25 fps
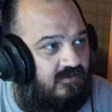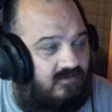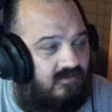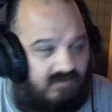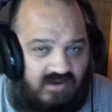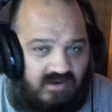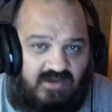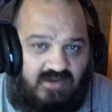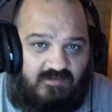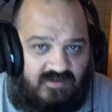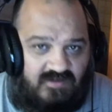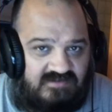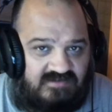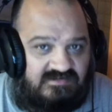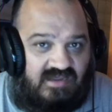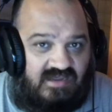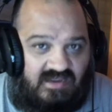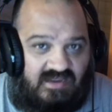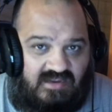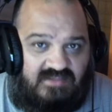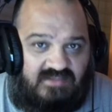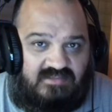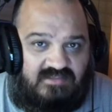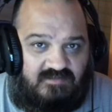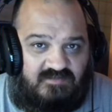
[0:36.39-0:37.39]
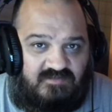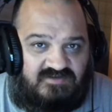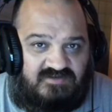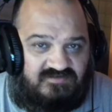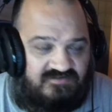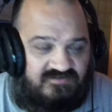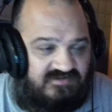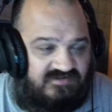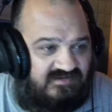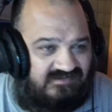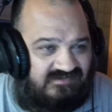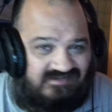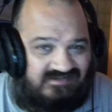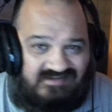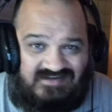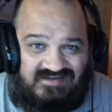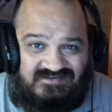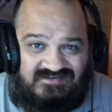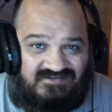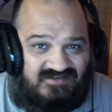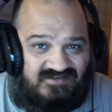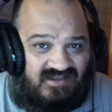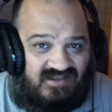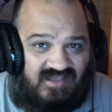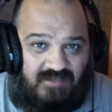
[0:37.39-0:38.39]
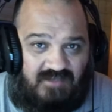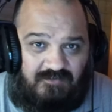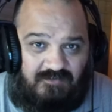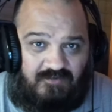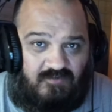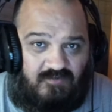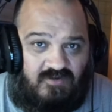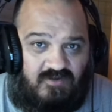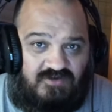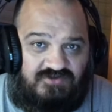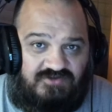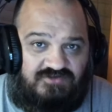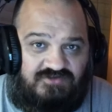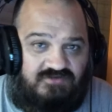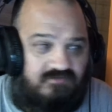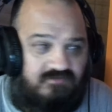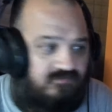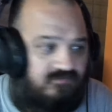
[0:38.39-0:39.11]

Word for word: Anyways, I ate the Mister T's. It tastes just like Captain Crunch.